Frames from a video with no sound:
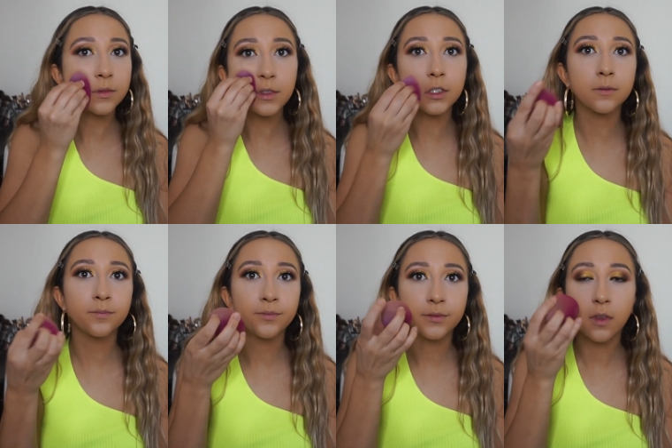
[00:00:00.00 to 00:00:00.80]
Yeah,
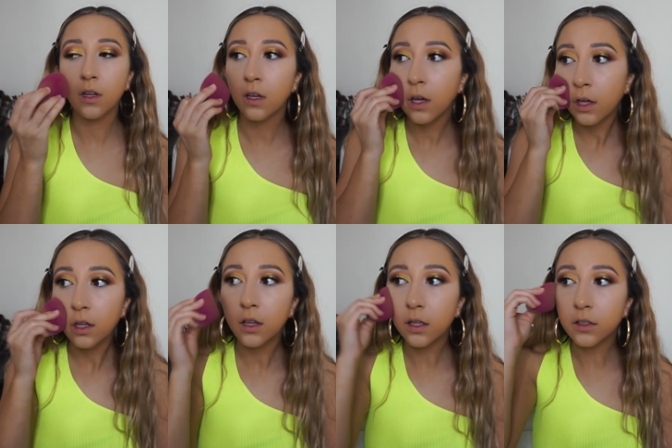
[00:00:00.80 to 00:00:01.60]

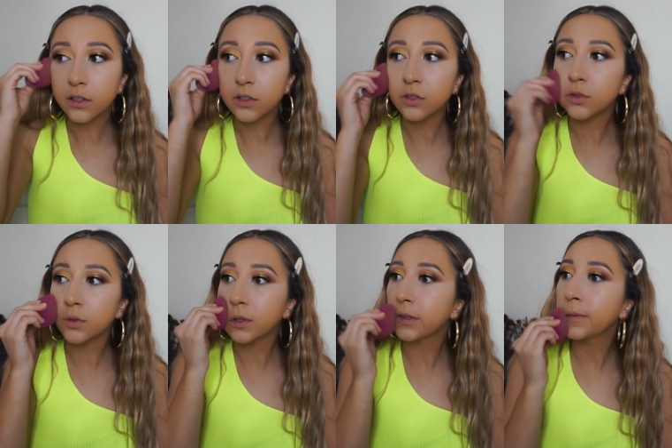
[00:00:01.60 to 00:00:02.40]
this is too
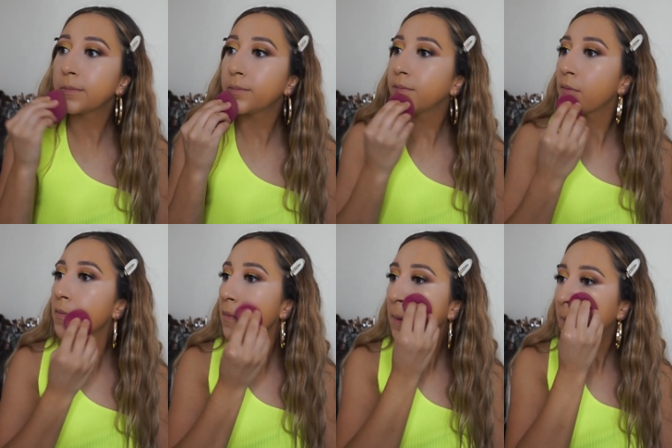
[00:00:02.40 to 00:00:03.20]
light.
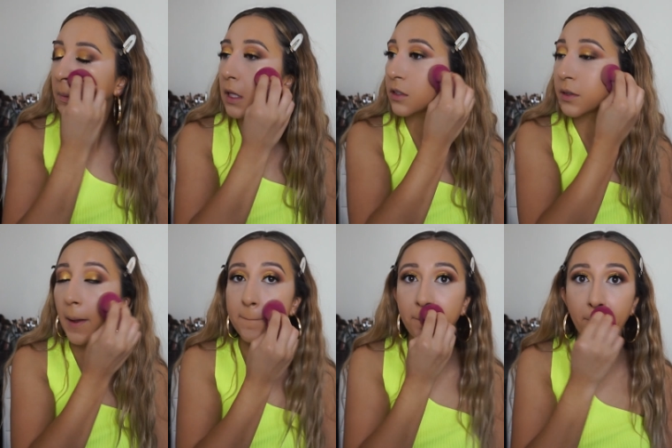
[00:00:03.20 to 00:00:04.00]
But that's
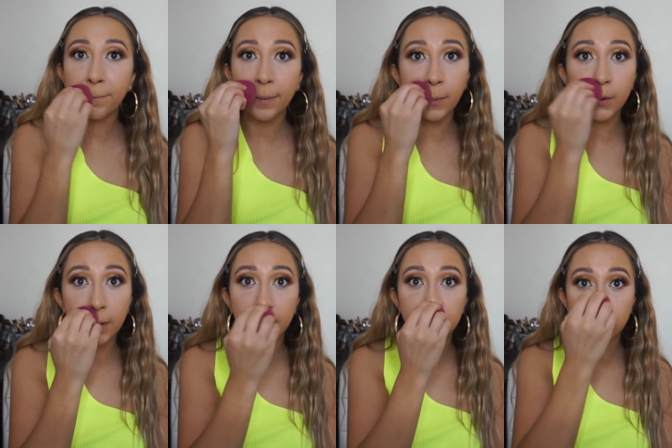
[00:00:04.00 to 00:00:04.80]
okay. We're just
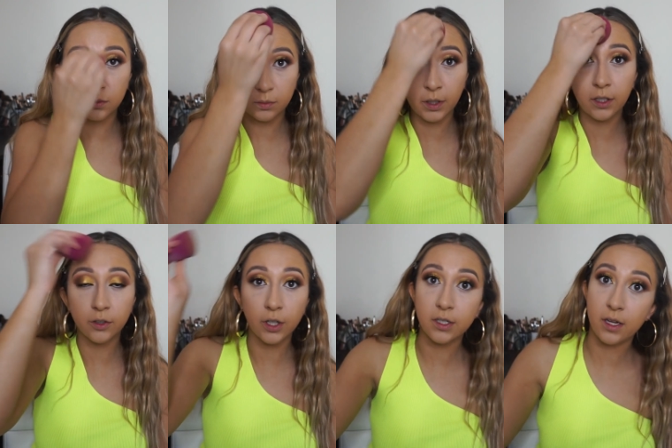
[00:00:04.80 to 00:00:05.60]
gonna have a super bright
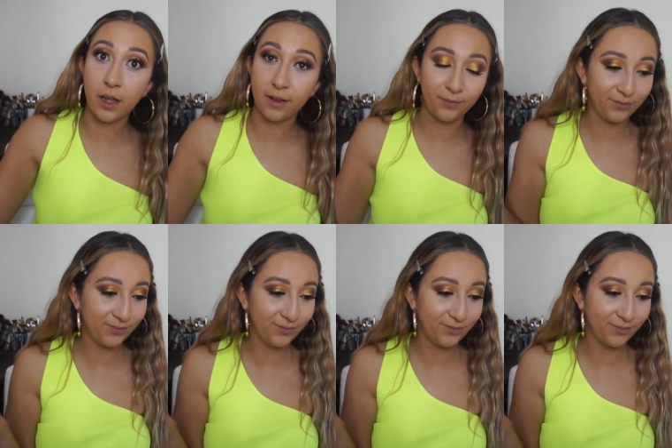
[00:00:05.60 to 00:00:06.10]
under eye today.